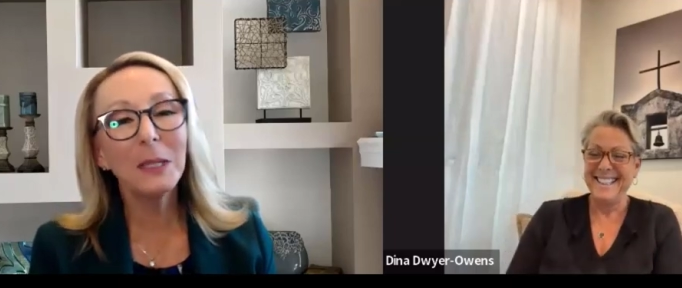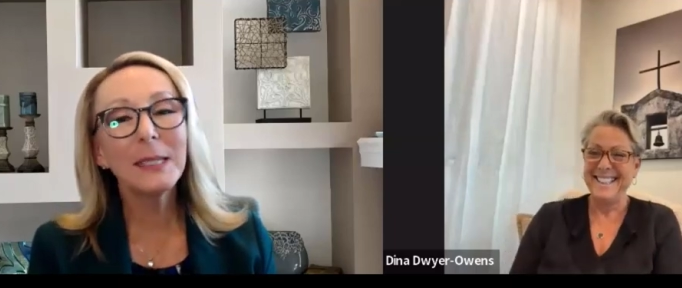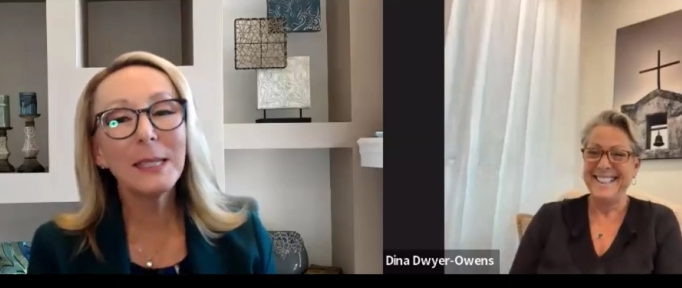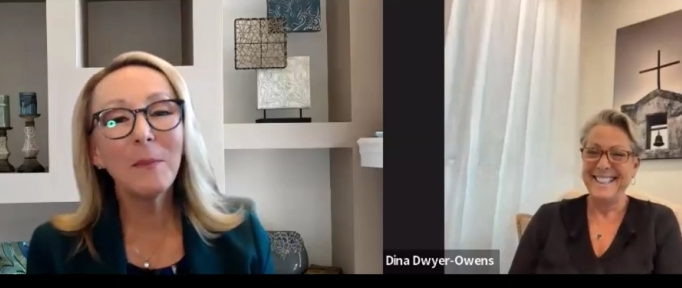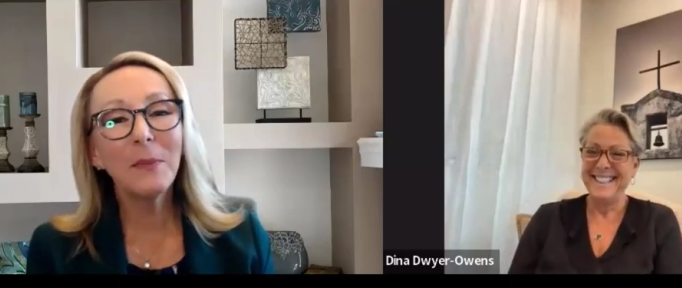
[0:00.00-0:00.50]

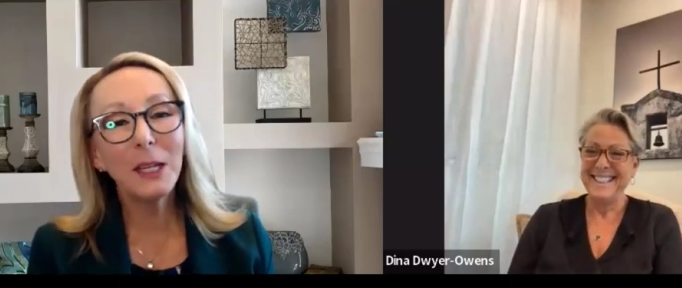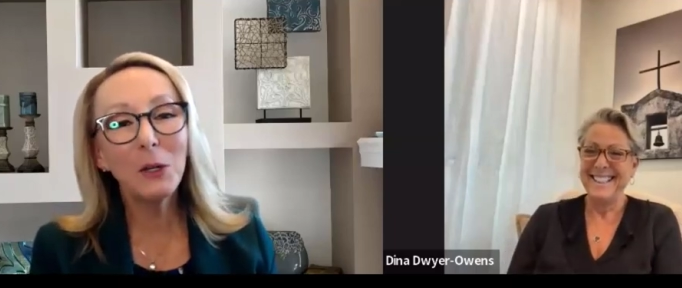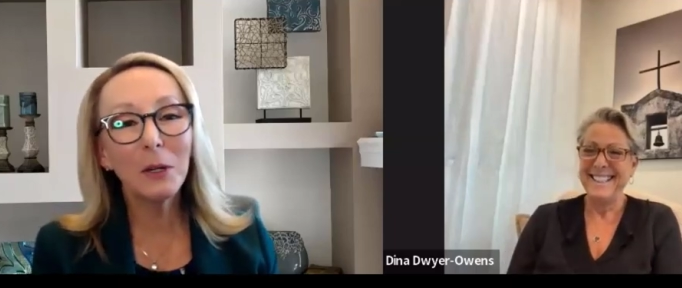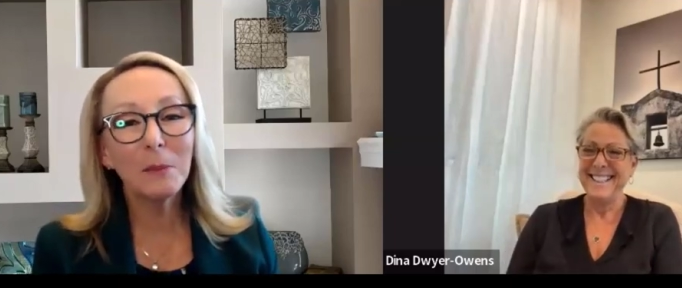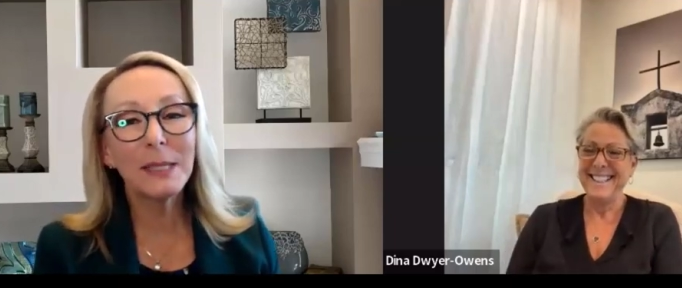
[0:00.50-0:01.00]
Speaker 1: what's
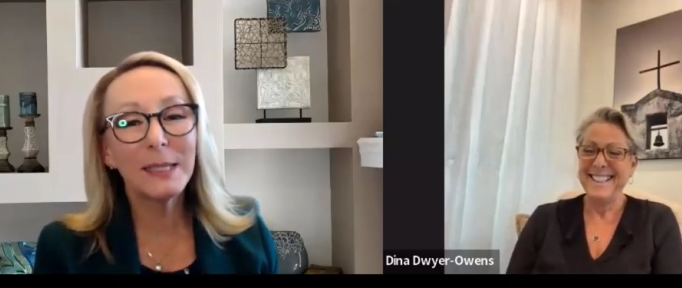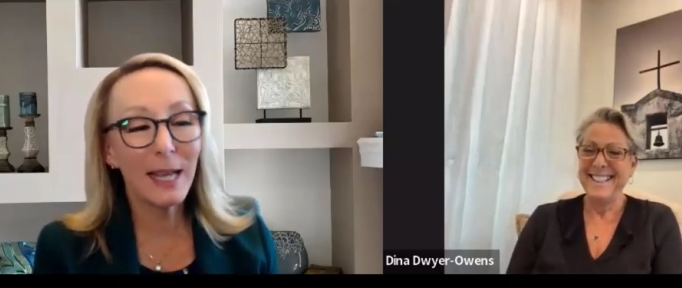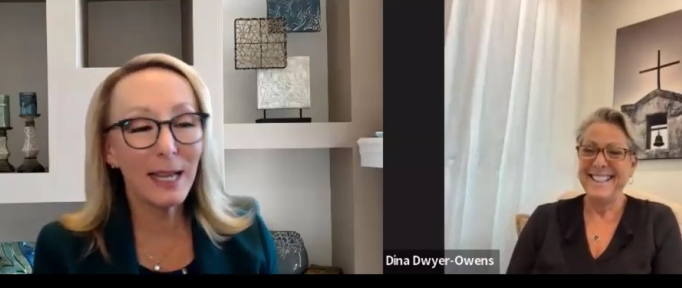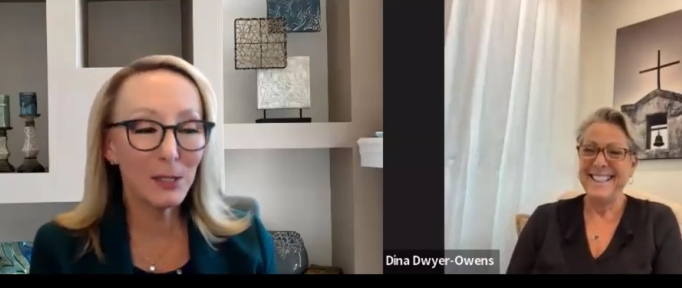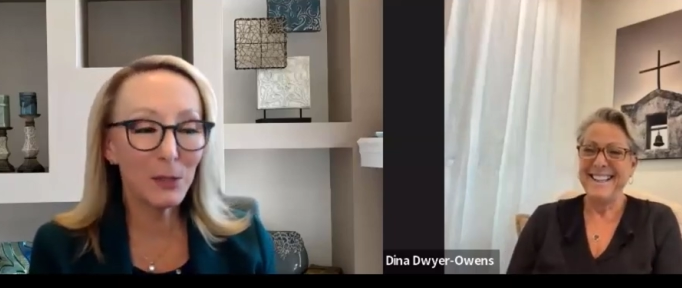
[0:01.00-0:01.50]
something you're
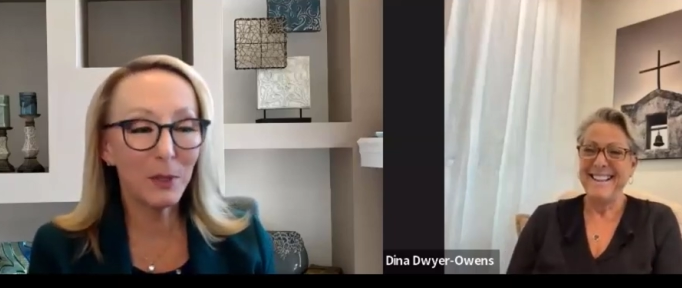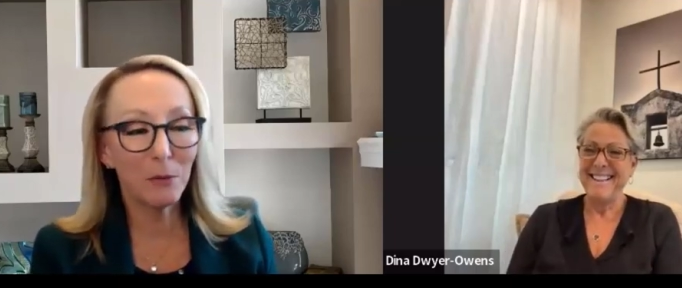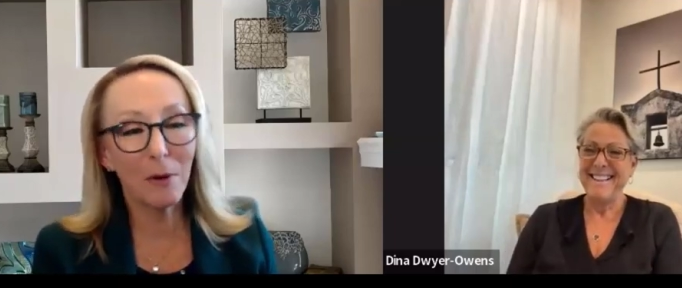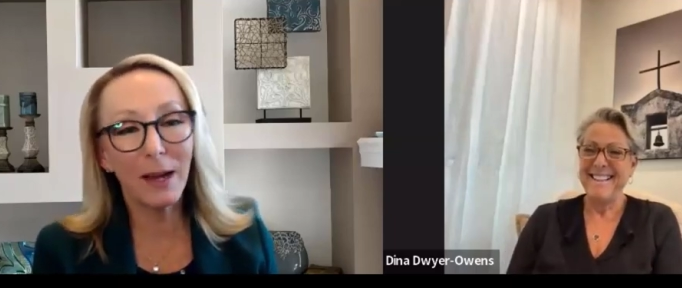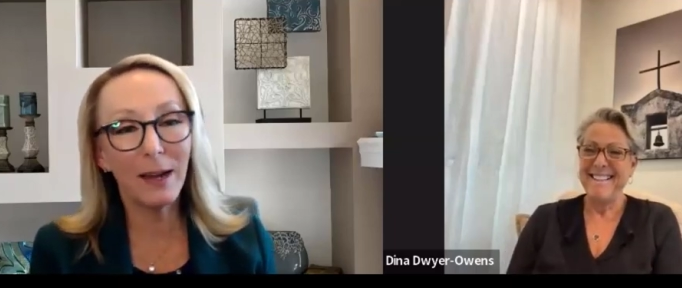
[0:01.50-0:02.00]
obsessed
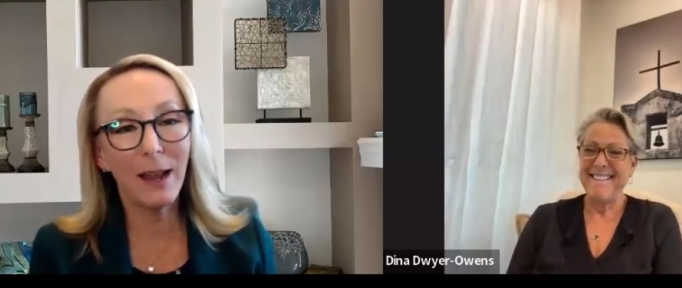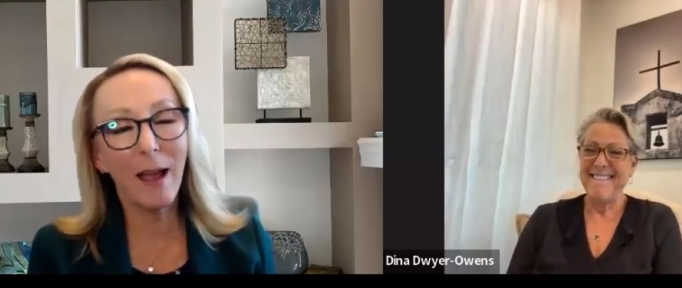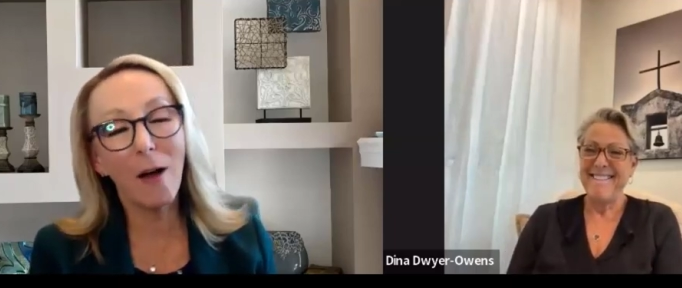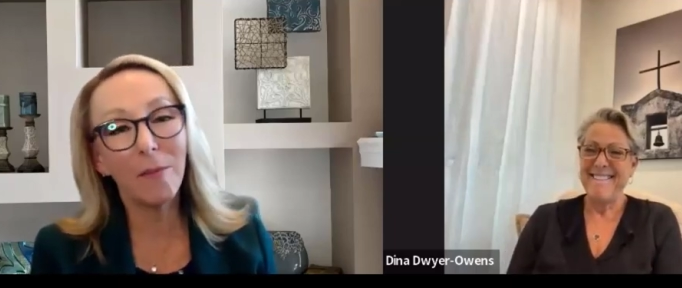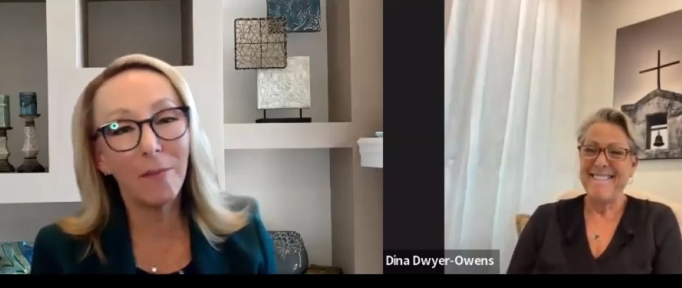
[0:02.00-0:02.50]
with right
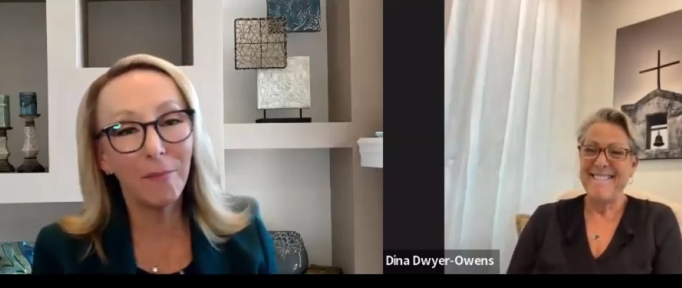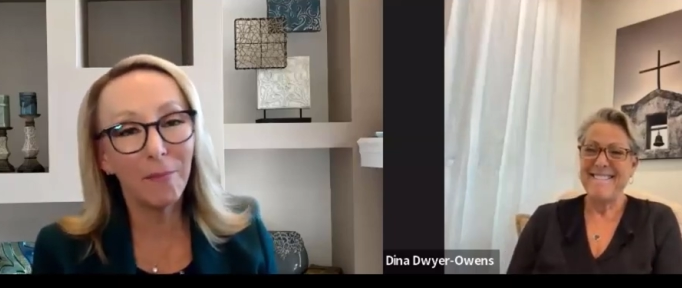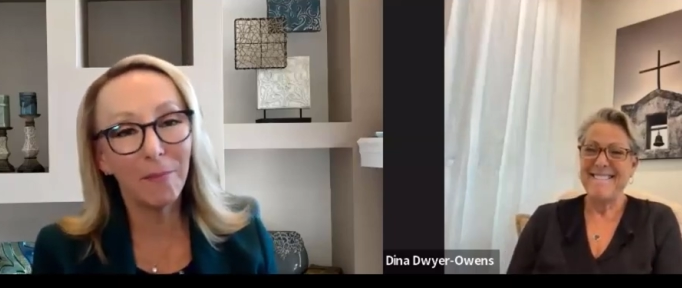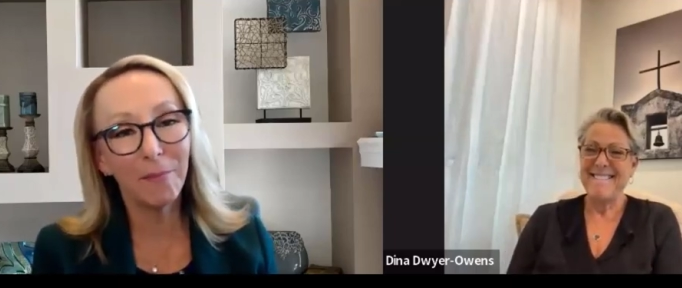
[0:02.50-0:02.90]
now